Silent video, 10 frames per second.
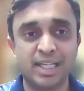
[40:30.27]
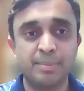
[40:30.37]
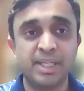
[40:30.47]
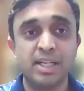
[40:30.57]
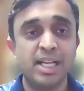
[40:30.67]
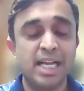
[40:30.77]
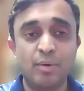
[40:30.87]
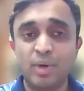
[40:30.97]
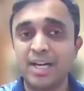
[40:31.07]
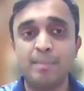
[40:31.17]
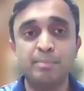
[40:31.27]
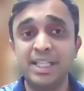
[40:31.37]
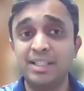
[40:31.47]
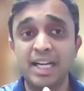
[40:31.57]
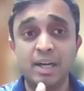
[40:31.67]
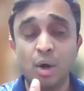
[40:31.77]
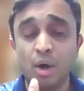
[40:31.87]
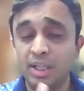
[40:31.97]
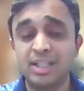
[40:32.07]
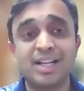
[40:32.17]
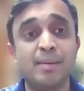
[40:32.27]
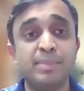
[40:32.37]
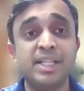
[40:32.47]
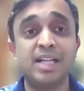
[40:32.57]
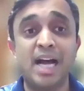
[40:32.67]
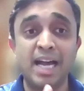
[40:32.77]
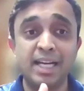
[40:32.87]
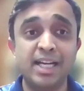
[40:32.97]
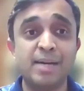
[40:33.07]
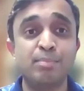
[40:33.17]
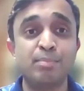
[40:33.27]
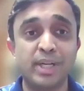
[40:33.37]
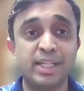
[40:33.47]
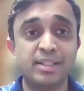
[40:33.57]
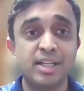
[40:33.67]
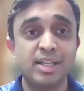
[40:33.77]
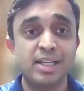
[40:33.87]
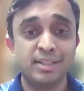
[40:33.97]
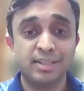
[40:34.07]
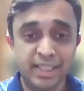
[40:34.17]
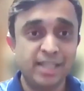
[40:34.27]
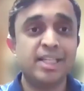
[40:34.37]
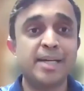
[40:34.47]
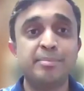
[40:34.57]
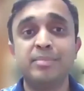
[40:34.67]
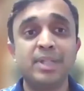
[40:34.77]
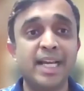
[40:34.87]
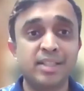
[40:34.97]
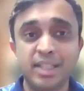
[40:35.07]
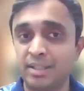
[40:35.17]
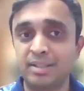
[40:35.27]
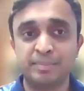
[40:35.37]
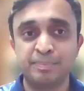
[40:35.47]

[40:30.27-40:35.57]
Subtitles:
I mean, our companies, like all other companies, are hiring employees, seeing them like this.